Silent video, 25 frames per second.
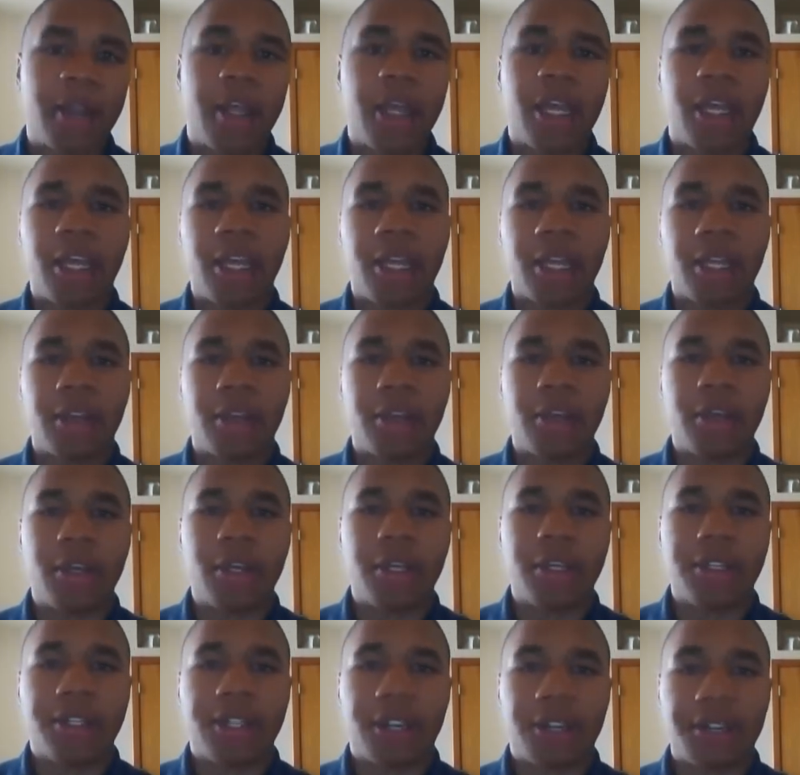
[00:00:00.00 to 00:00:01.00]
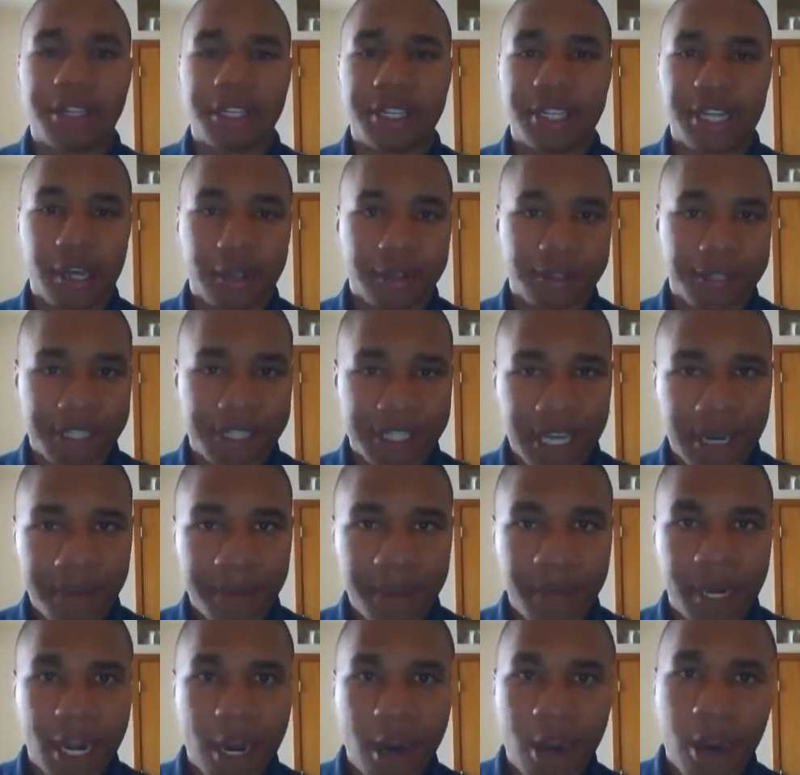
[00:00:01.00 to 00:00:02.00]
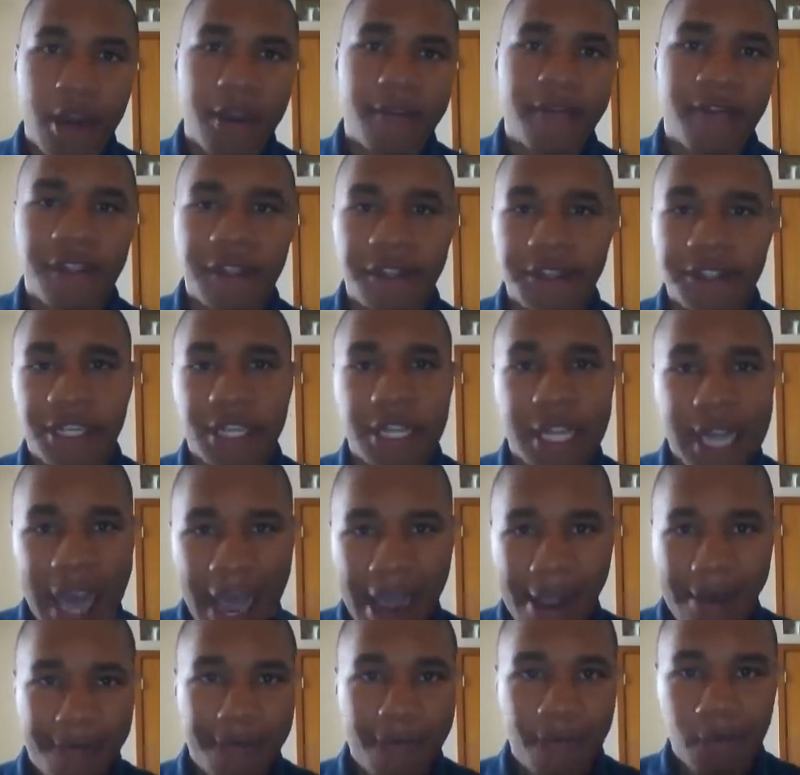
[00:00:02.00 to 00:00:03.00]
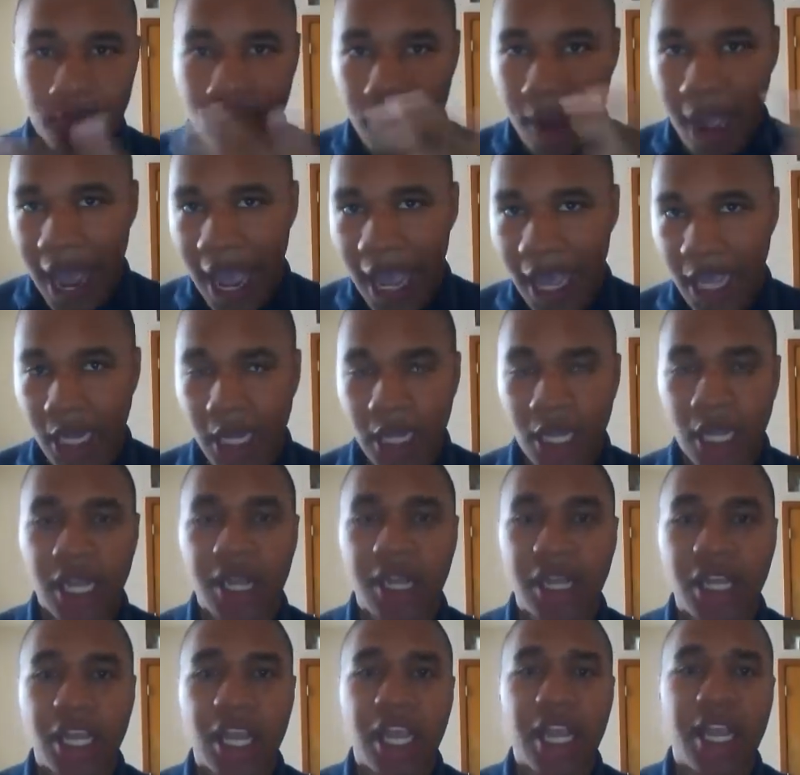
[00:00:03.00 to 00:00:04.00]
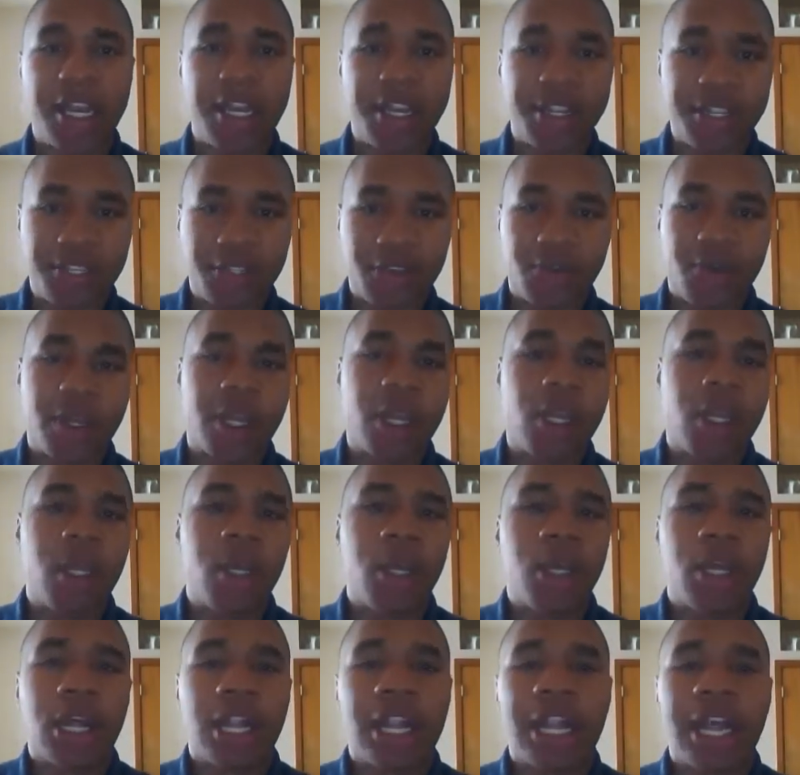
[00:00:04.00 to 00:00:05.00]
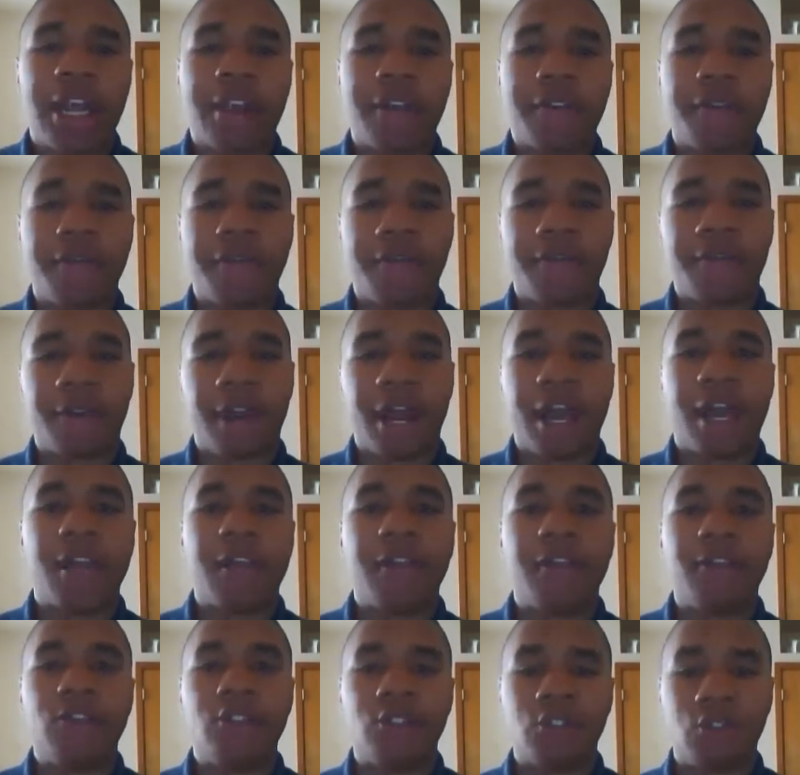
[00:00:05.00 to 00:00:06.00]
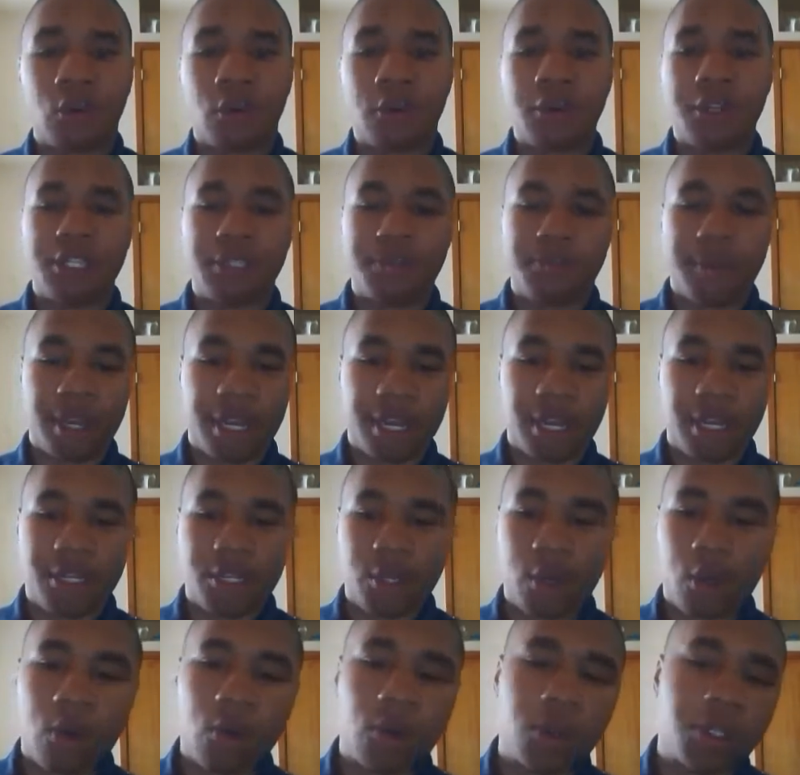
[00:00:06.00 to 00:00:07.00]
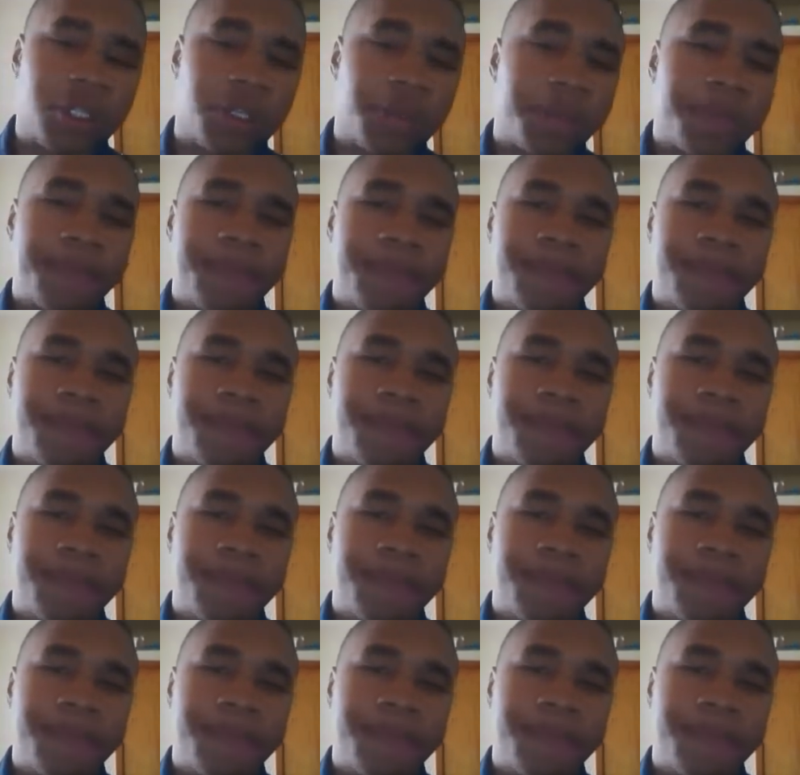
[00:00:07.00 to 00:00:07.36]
They can start to tell the same narrative, and there's a lack of variety in the industry, a lack of variety in the stories being told.